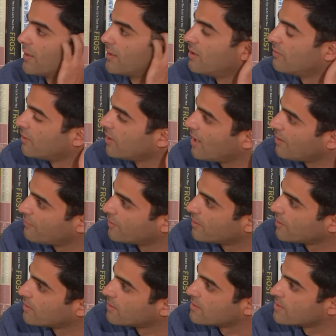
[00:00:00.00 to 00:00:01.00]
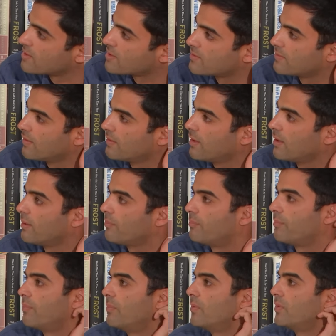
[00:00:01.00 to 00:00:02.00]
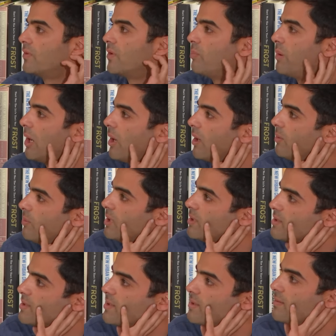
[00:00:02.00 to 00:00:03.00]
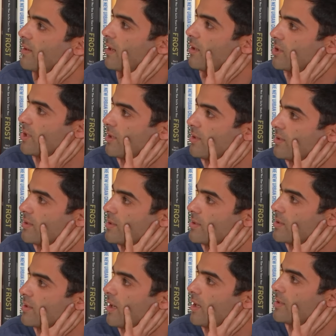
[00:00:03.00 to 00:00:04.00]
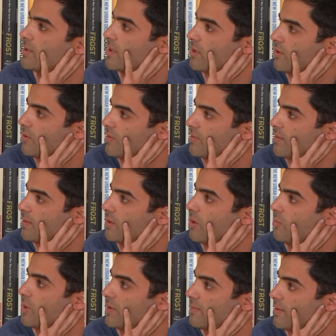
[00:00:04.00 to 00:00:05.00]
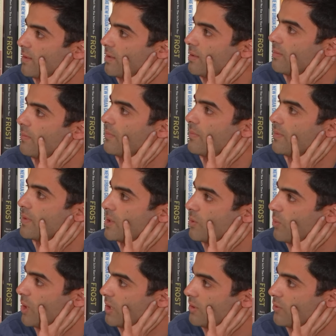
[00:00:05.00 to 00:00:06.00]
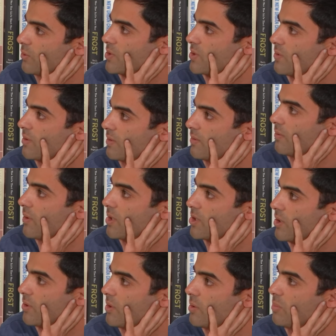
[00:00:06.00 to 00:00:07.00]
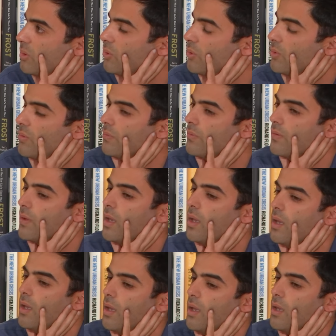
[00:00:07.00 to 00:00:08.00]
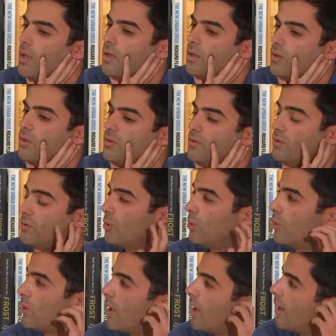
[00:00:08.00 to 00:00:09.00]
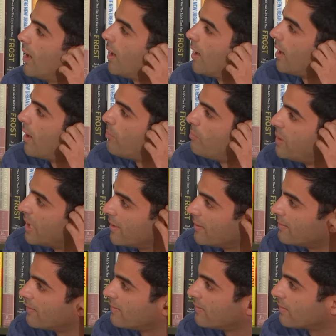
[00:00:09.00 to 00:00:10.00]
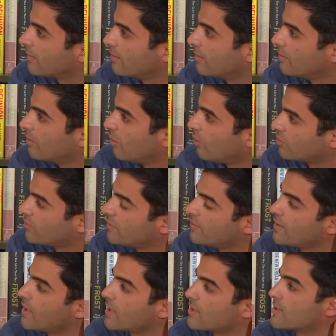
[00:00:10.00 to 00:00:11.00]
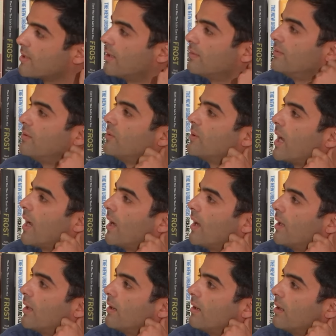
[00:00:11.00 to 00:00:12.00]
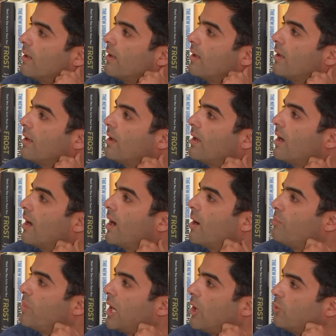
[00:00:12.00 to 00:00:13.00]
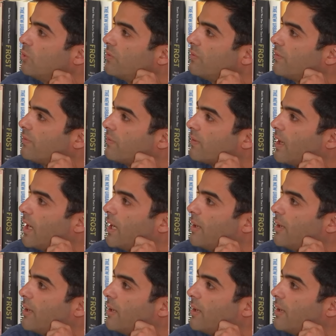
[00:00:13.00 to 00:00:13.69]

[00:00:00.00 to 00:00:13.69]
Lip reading: had given evidence to Parliament's Intelligence and Security Committee, so when it was doing the Russia report. Could you talk a bit, or to the extent you can, about